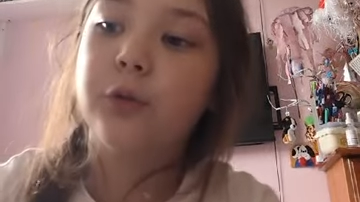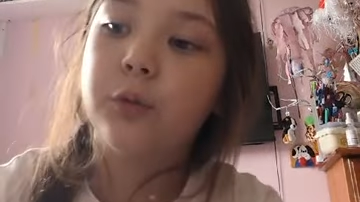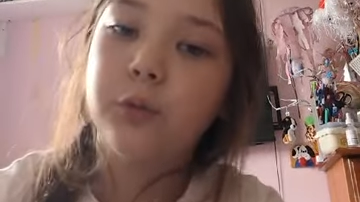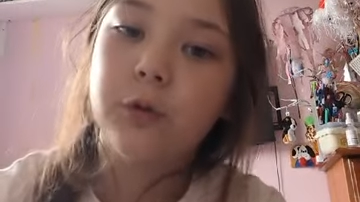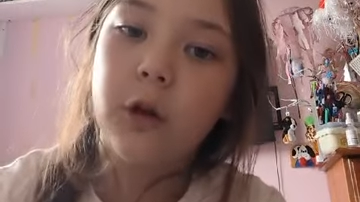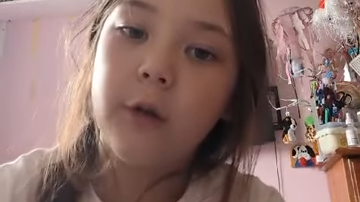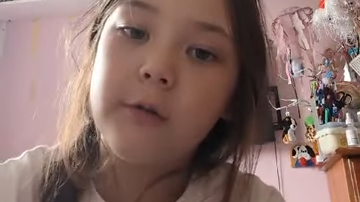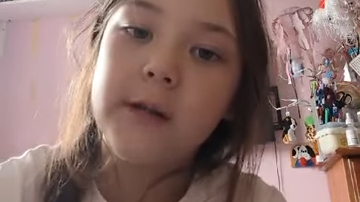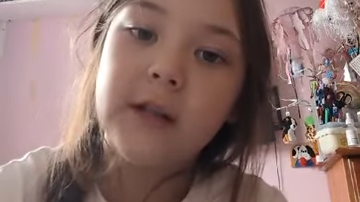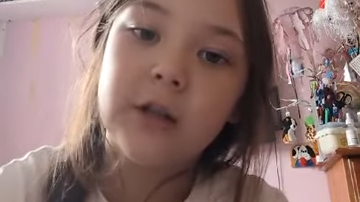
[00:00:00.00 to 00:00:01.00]
two
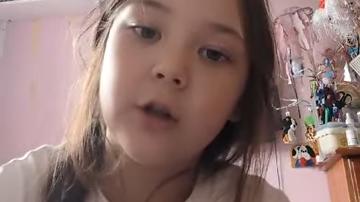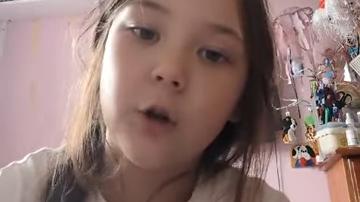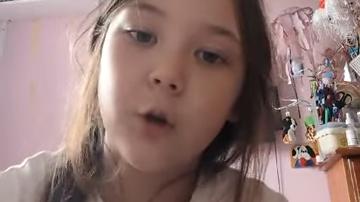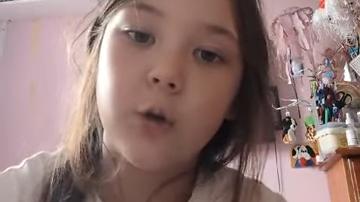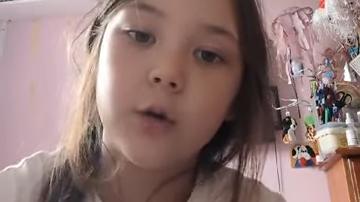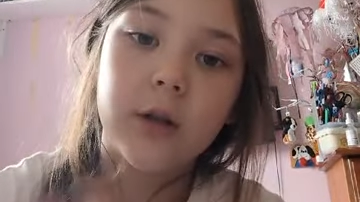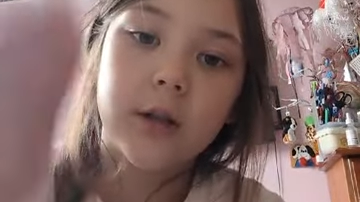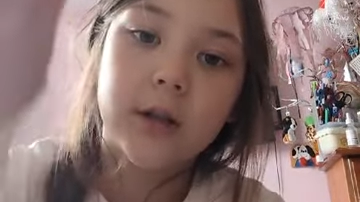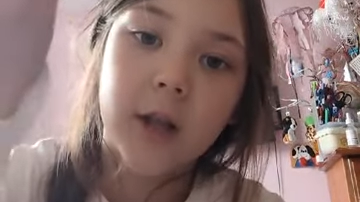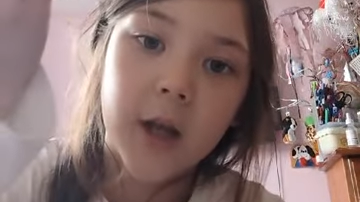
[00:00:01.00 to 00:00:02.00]
toes, so
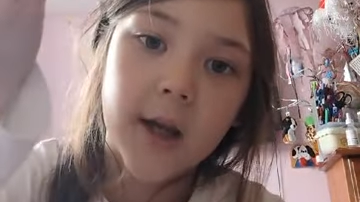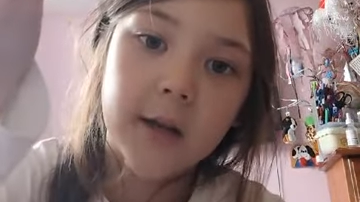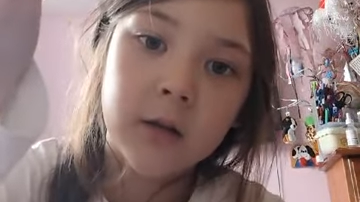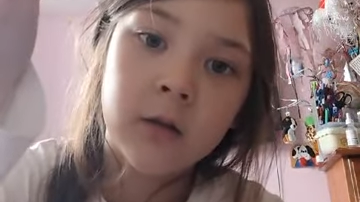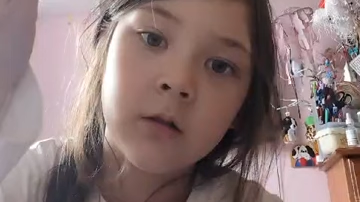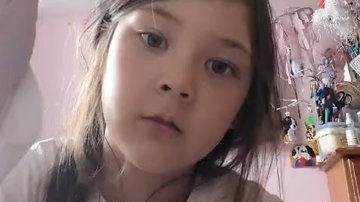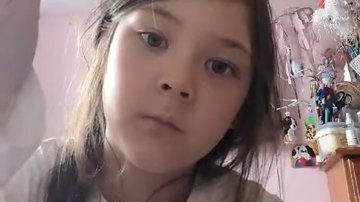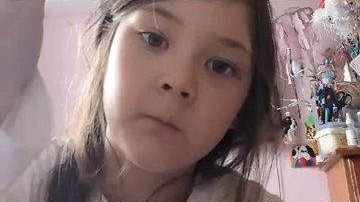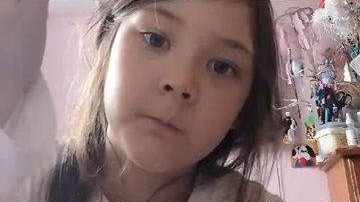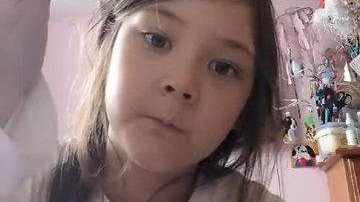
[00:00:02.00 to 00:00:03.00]
10.
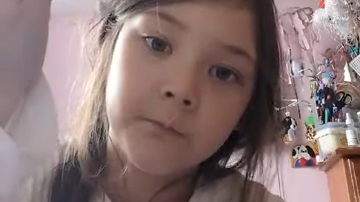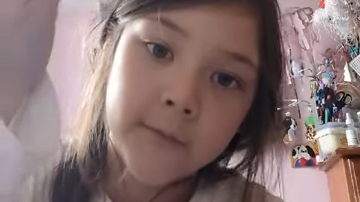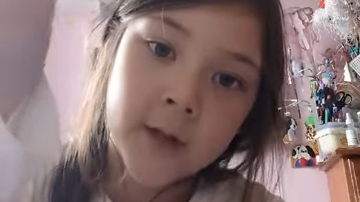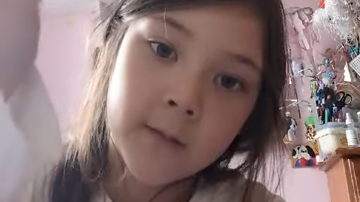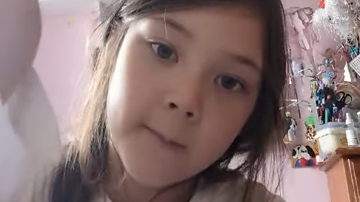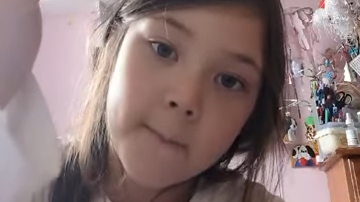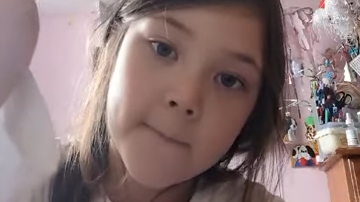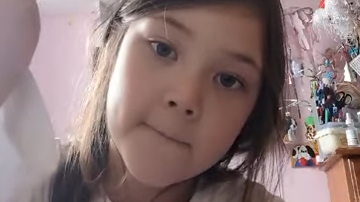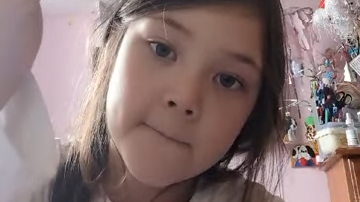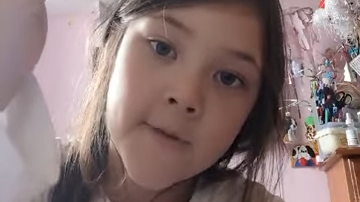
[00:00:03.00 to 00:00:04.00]
Yeah.
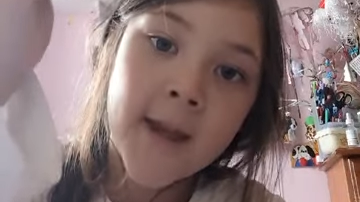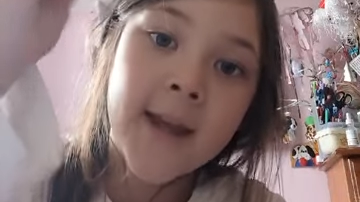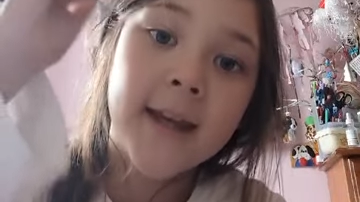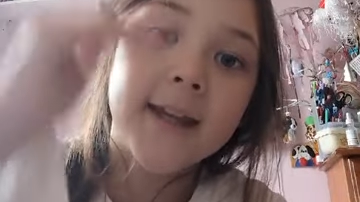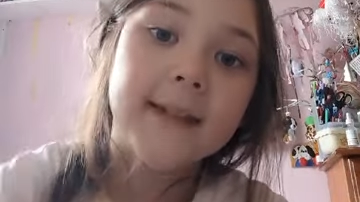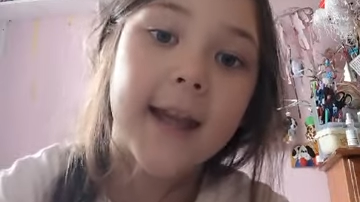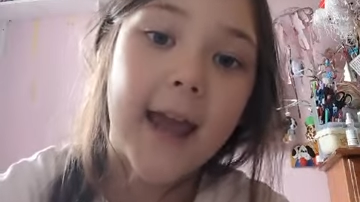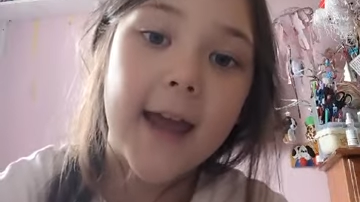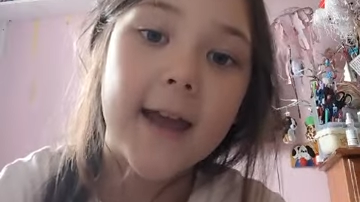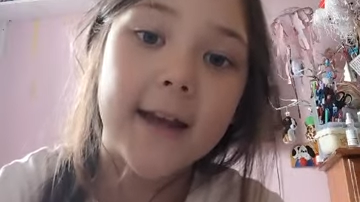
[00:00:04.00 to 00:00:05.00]
He's
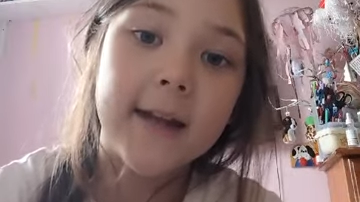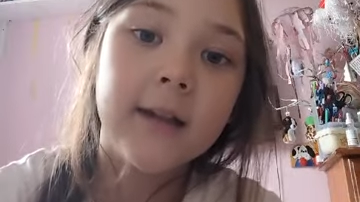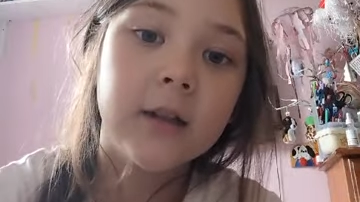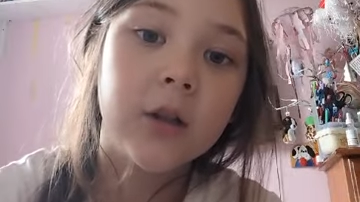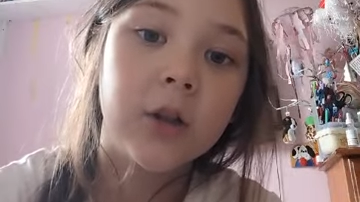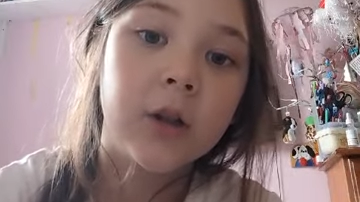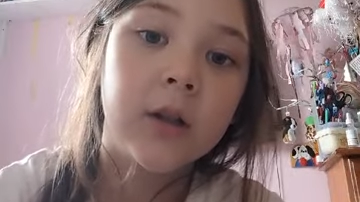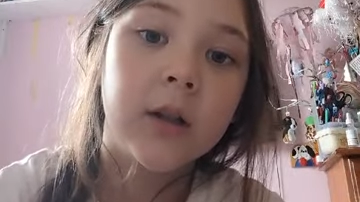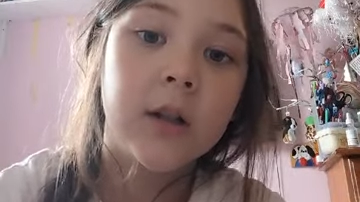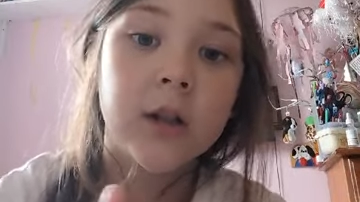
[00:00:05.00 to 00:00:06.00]
8.
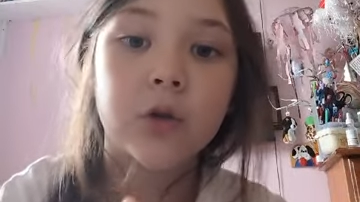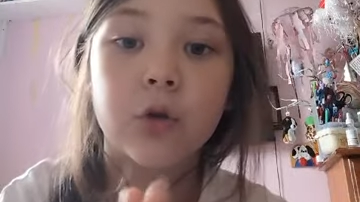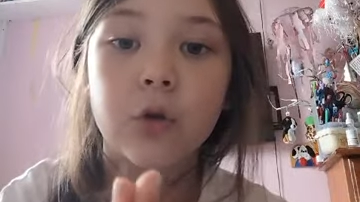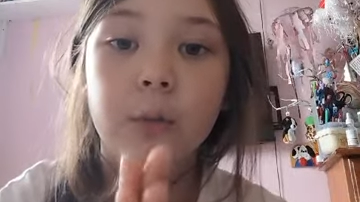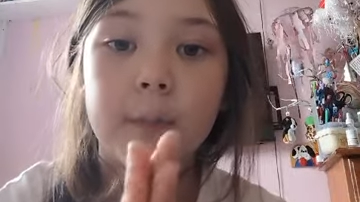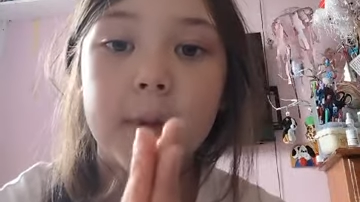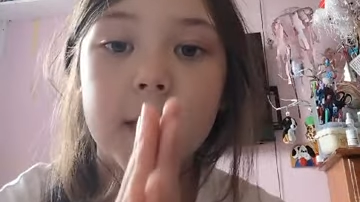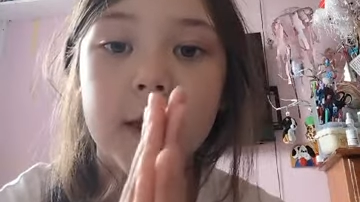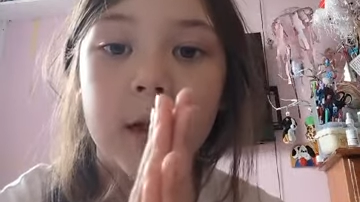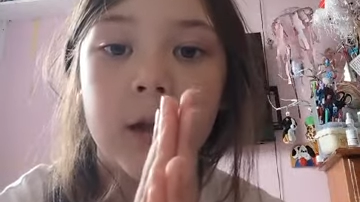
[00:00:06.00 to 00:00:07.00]
He's gonna
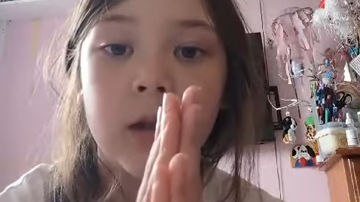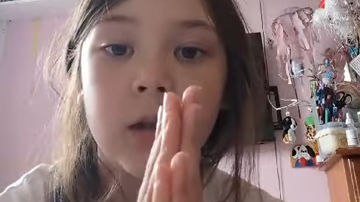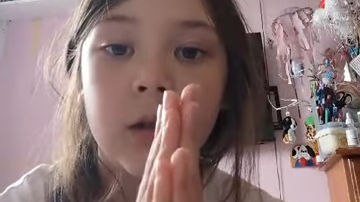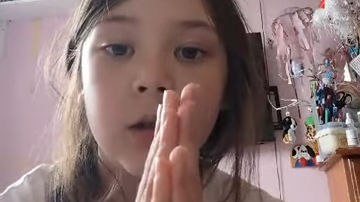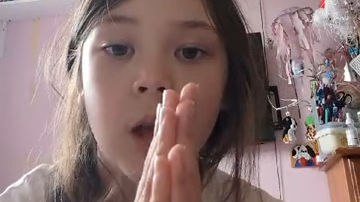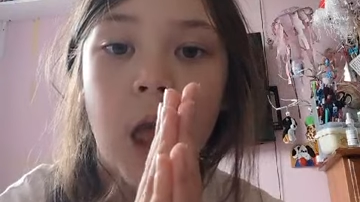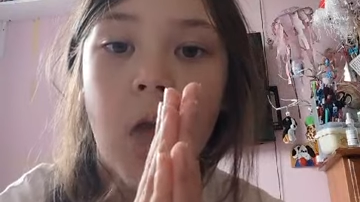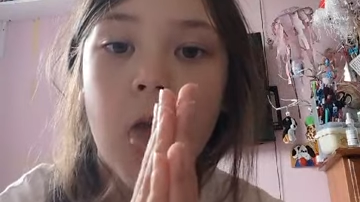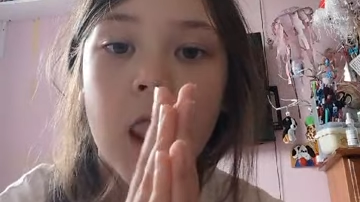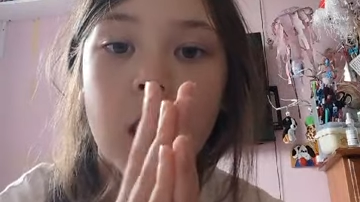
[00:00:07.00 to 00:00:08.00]
be
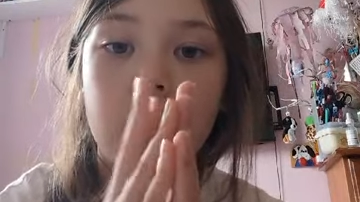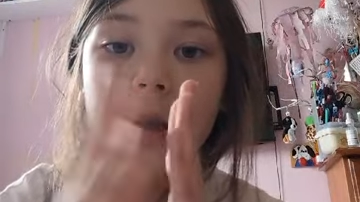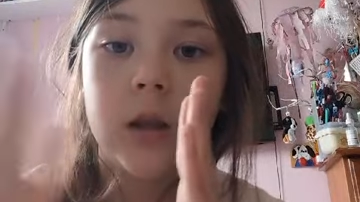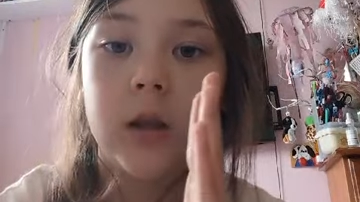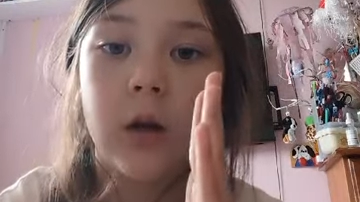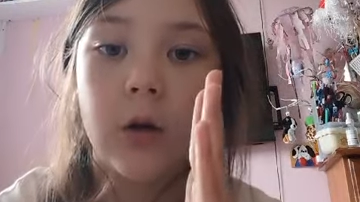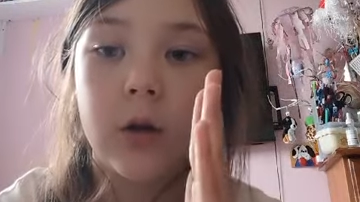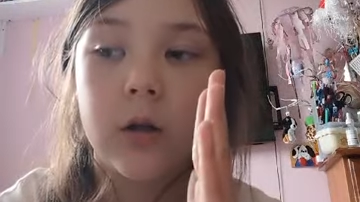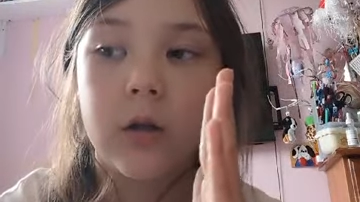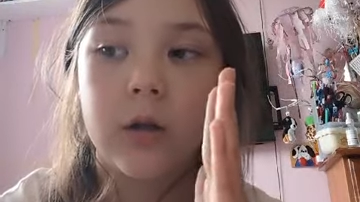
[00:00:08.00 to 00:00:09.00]
9
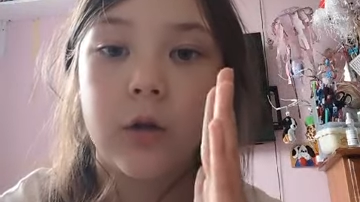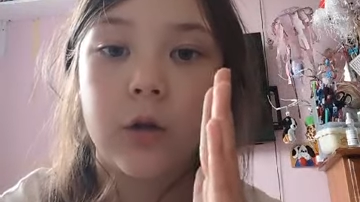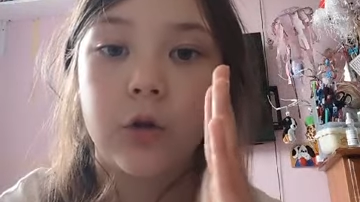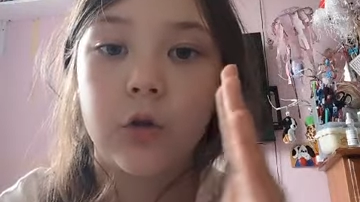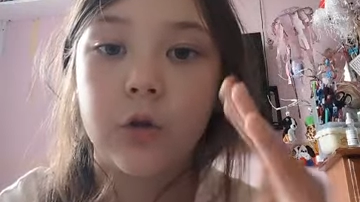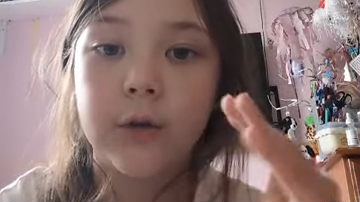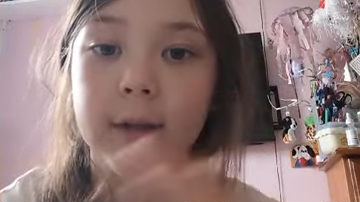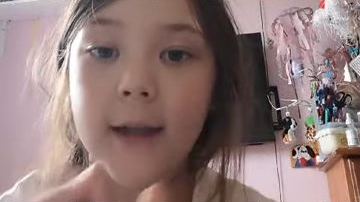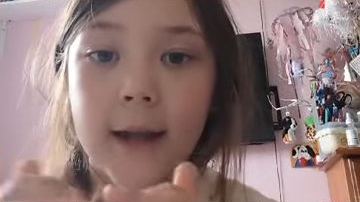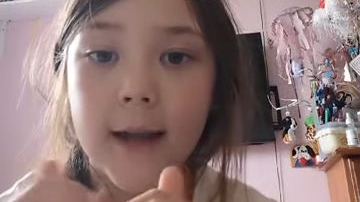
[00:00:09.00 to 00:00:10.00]
to
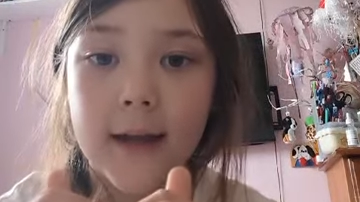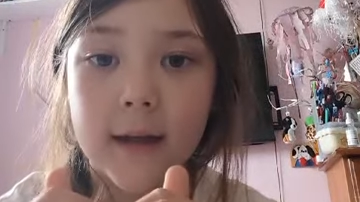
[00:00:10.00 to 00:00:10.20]
10.